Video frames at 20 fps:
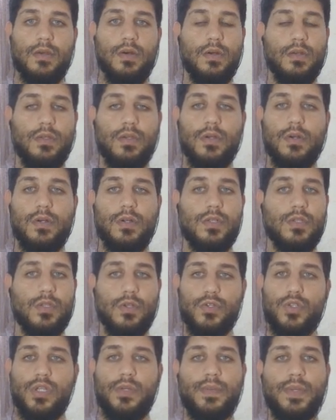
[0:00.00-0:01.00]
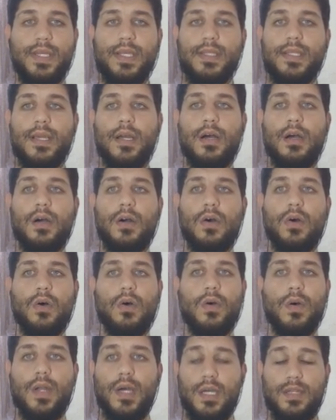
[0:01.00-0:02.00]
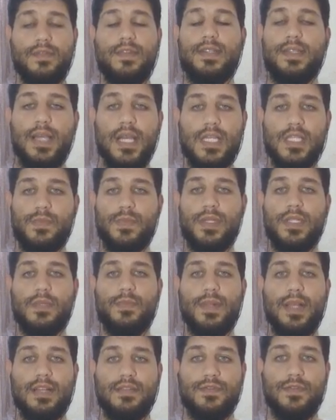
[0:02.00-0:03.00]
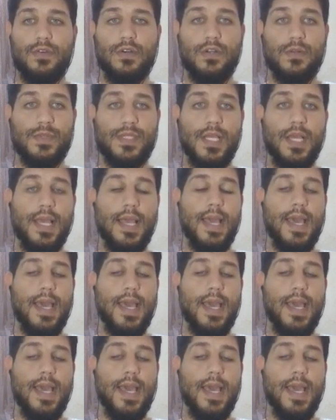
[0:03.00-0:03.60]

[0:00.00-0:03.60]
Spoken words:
on your social media or advertisement platforms.